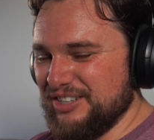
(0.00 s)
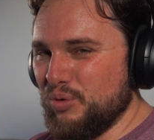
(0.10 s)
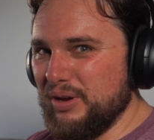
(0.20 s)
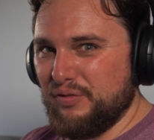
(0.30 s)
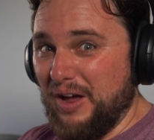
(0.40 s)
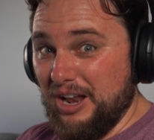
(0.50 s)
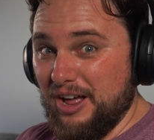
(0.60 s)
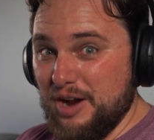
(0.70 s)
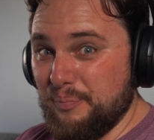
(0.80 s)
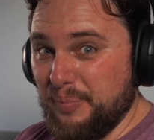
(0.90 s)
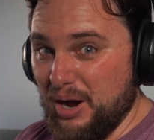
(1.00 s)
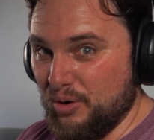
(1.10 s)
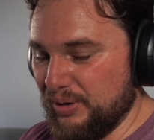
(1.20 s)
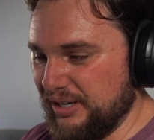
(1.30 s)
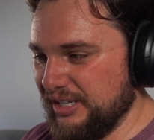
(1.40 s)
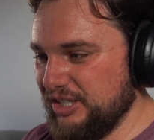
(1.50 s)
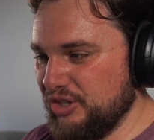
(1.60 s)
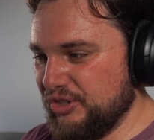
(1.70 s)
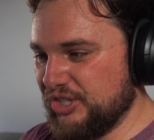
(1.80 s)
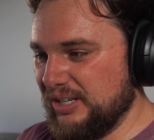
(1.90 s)
with a lot of power,
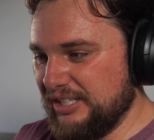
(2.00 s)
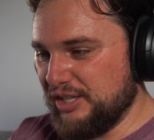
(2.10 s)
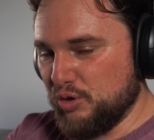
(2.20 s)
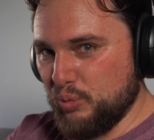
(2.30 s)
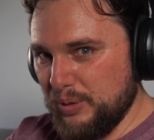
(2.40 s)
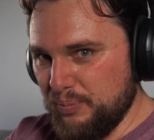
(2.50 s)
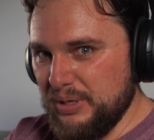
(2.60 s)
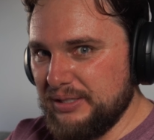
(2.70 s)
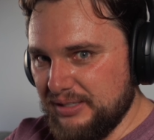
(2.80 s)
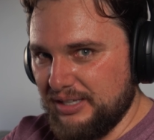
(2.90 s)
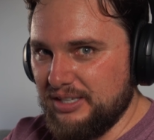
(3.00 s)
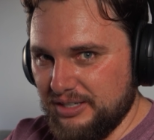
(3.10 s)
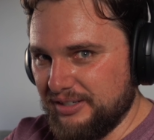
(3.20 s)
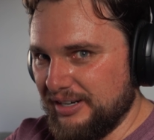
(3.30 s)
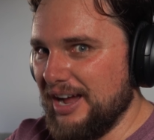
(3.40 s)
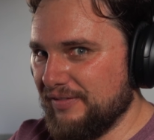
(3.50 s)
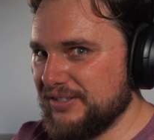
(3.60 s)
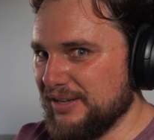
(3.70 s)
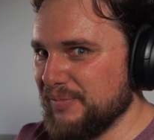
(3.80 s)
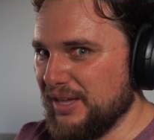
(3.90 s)
usually the equipment they hear have
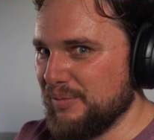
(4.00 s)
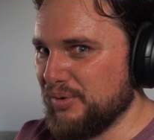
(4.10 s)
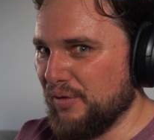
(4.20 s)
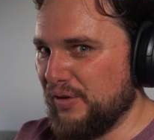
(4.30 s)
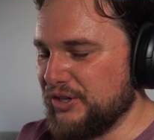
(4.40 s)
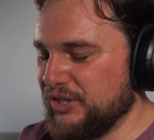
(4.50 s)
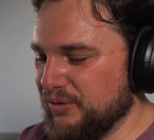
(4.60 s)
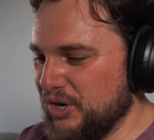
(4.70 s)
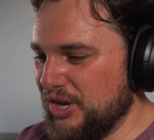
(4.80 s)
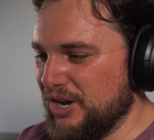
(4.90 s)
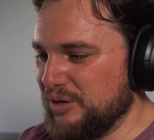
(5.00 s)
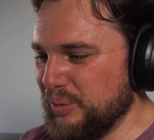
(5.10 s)
something professional going on,